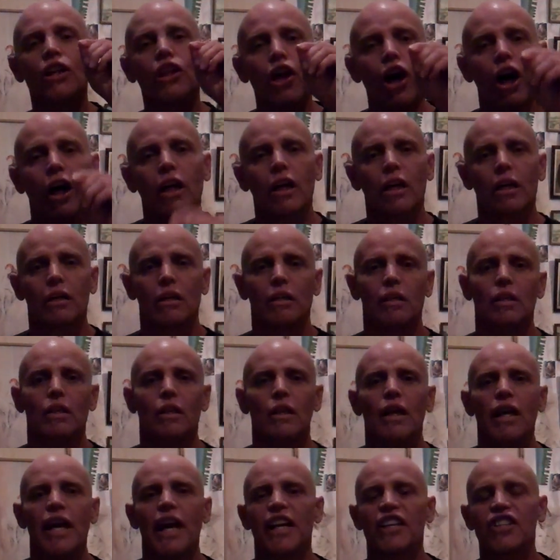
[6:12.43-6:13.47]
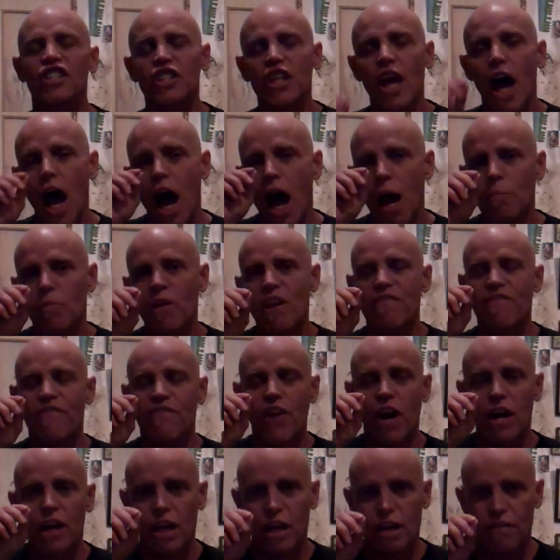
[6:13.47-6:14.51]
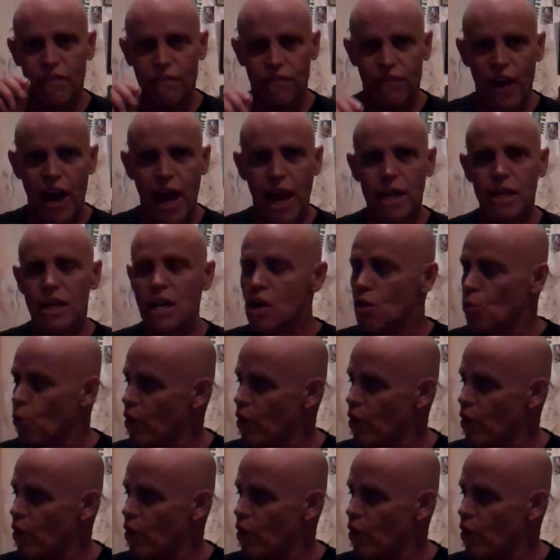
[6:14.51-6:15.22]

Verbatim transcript: Look, it is time we fucking fight.